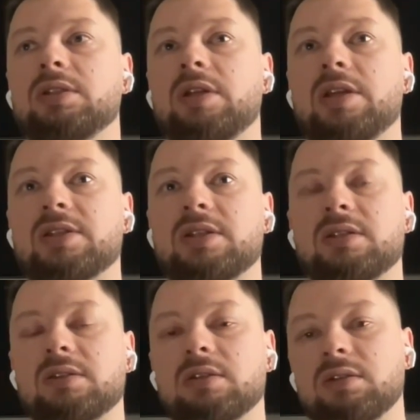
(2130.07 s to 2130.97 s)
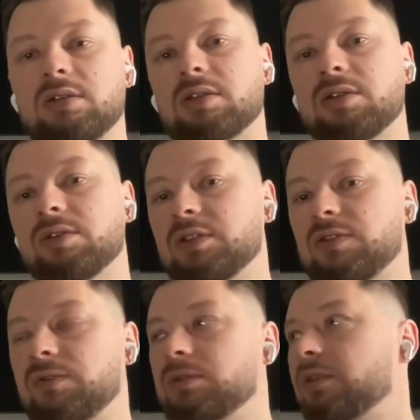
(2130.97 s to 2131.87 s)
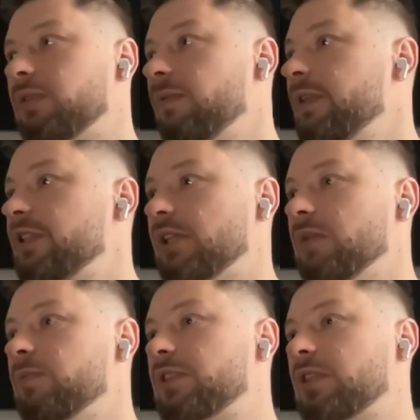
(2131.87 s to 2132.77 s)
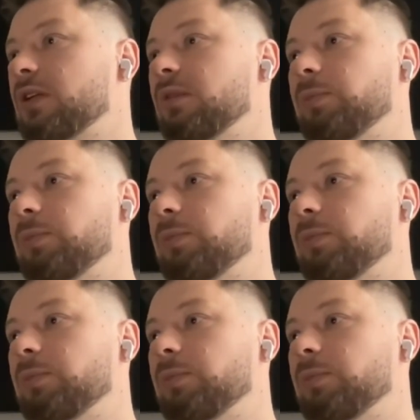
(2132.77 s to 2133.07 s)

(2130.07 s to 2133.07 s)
is good for teams that are